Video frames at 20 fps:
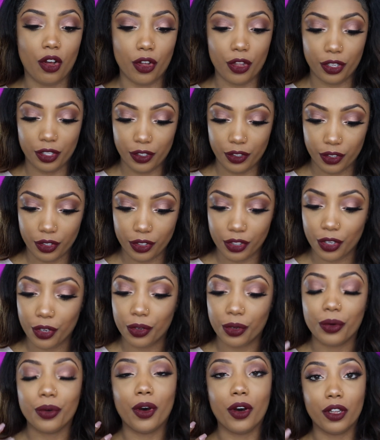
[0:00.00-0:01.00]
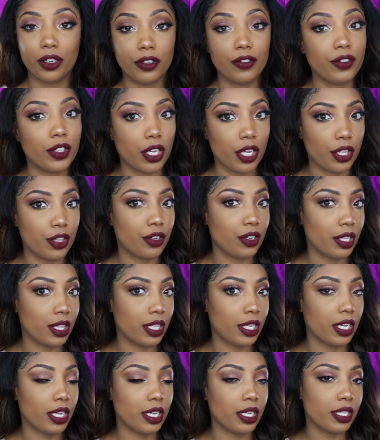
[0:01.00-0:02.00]
although all of the other
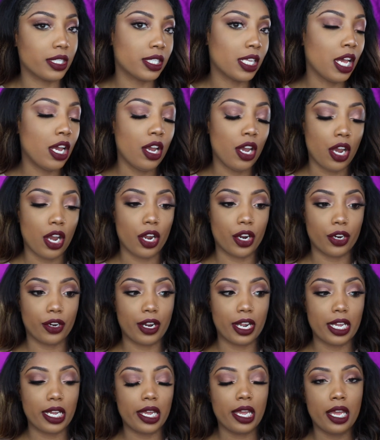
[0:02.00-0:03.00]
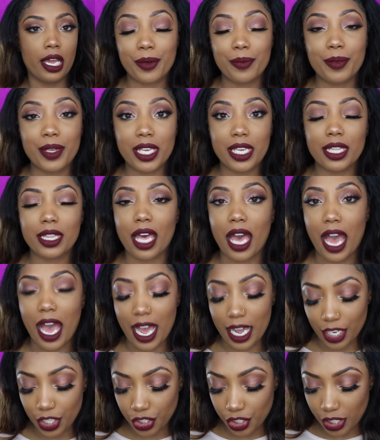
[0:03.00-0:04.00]
things are great. For me, the
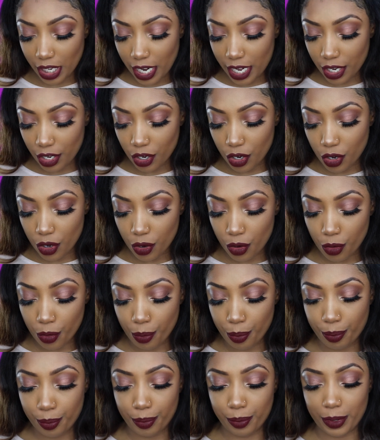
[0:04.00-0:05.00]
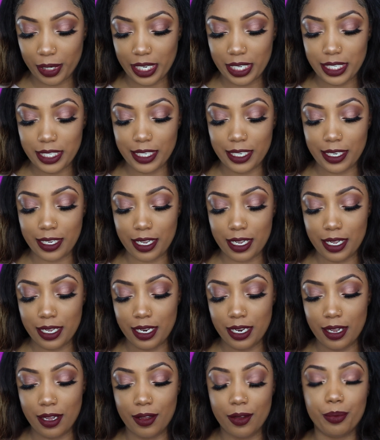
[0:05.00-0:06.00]
eyeshadow
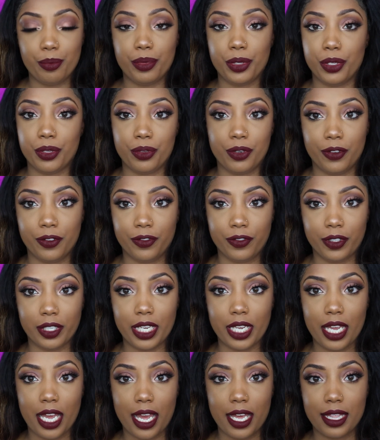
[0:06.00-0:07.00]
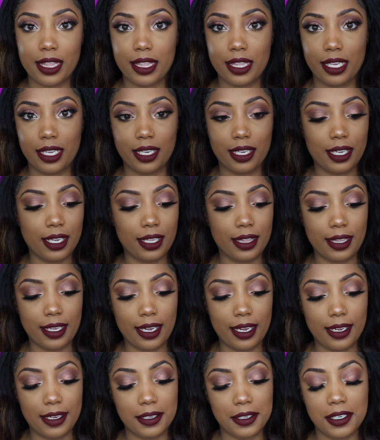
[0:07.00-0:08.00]
blended beautifully. I think
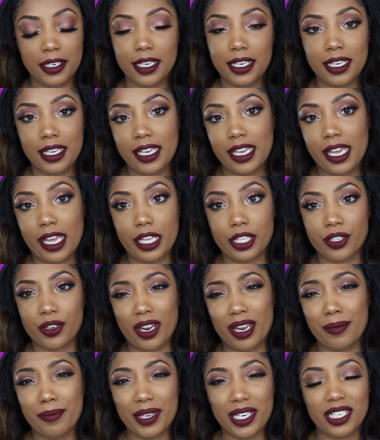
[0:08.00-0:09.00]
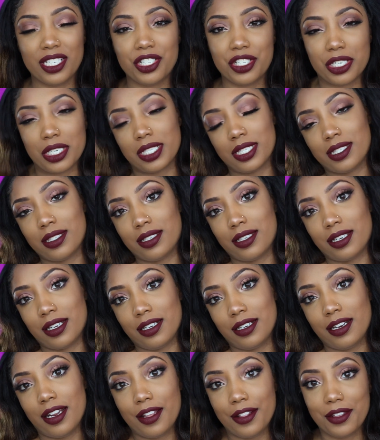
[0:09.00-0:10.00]
that it's great, but it's just
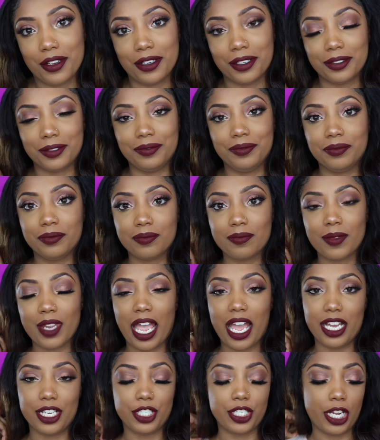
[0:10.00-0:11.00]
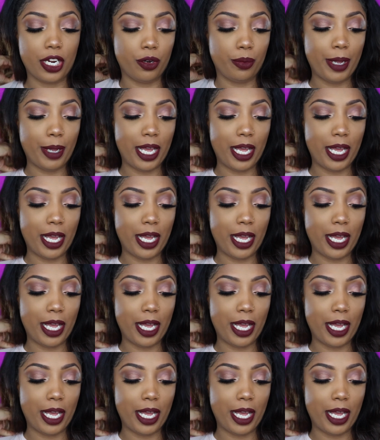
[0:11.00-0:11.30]
another eyeshadow